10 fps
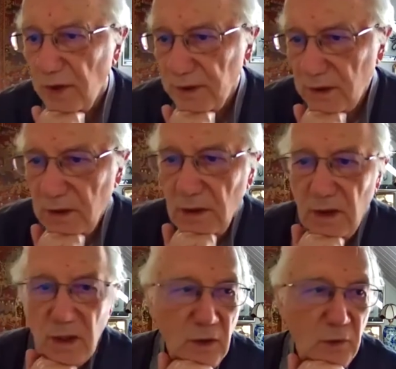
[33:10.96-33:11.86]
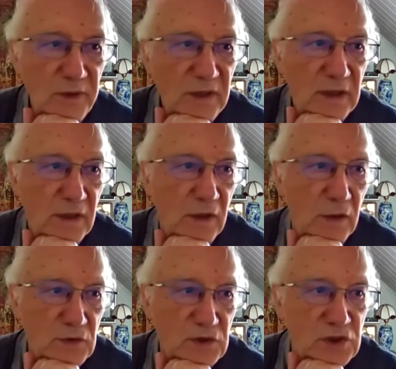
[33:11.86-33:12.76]
okay. And
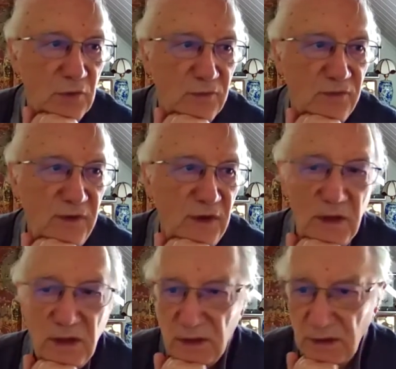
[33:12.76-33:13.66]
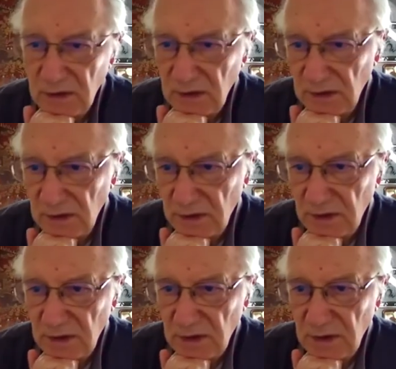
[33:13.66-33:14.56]
if you want, we can
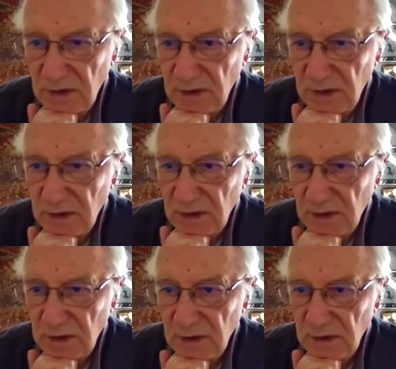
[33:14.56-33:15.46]
also fill